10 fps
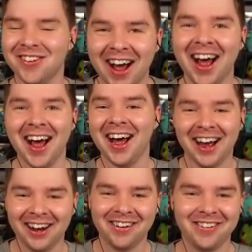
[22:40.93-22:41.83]

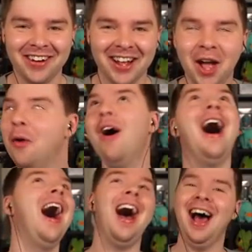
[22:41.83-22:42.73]
Wow.
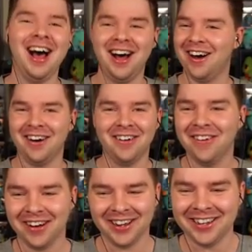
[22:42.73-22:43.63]

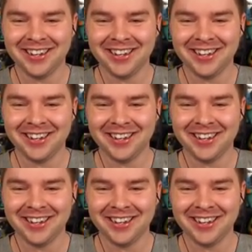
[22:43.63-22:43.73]
Wow.